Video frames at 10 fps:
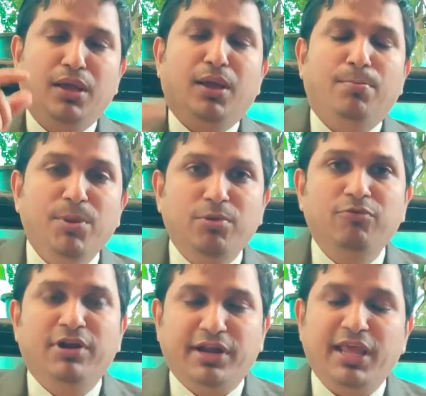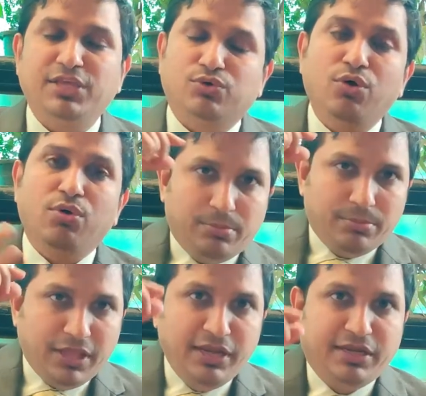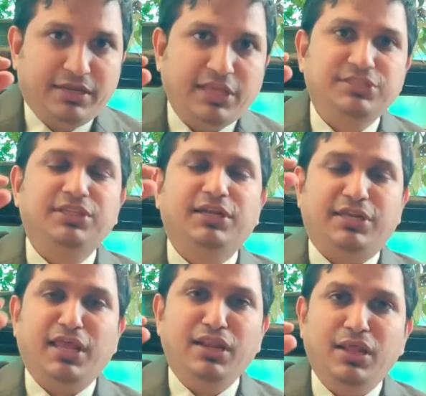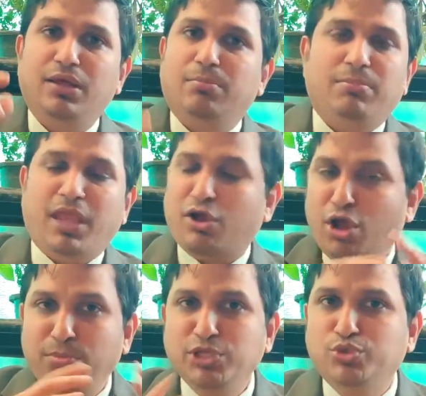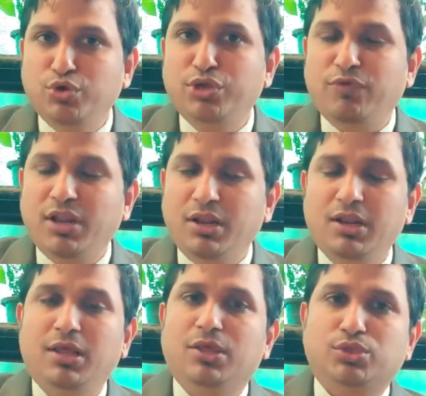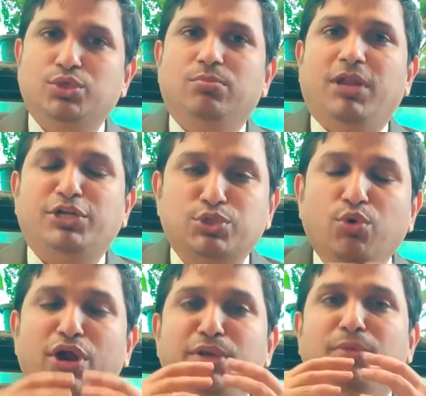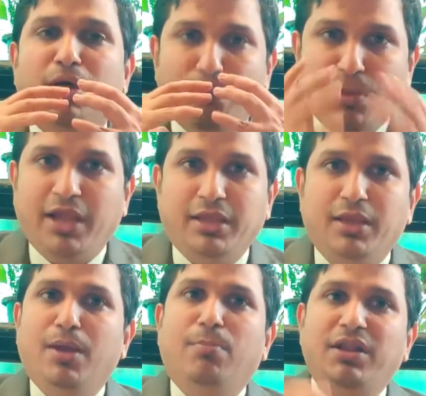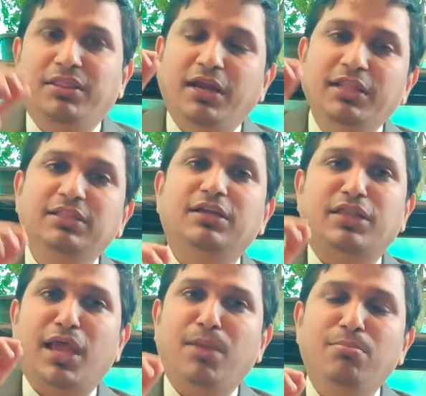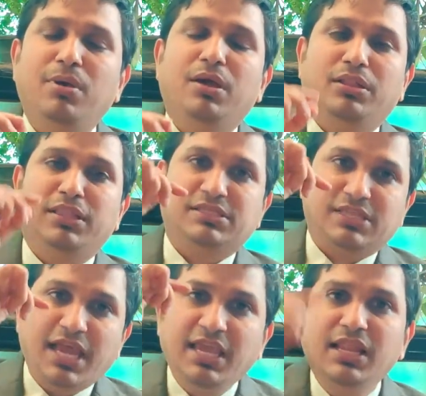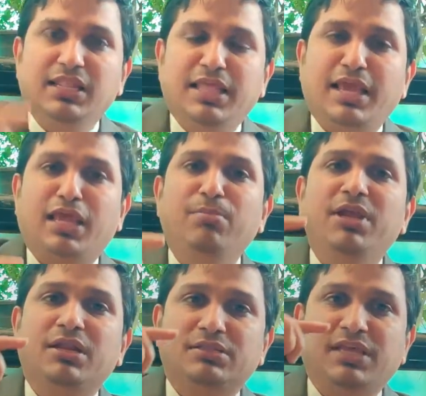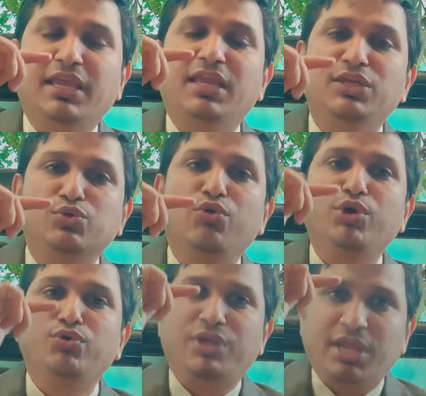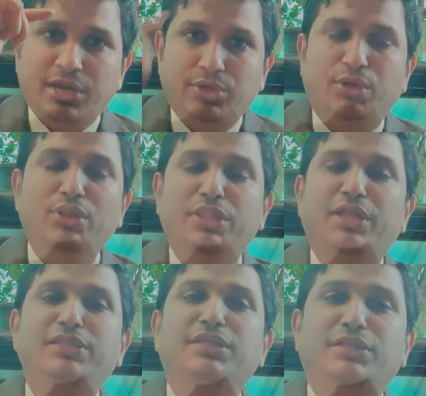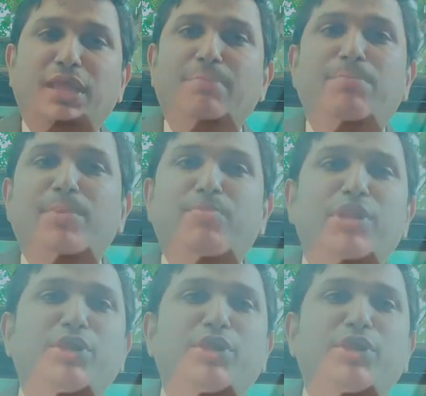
people will realize, oh, it touched the 10, economy is doing well, so let's go and buy. But that is the time the cycle, the economic cycle is going to take a turn. That is the time people need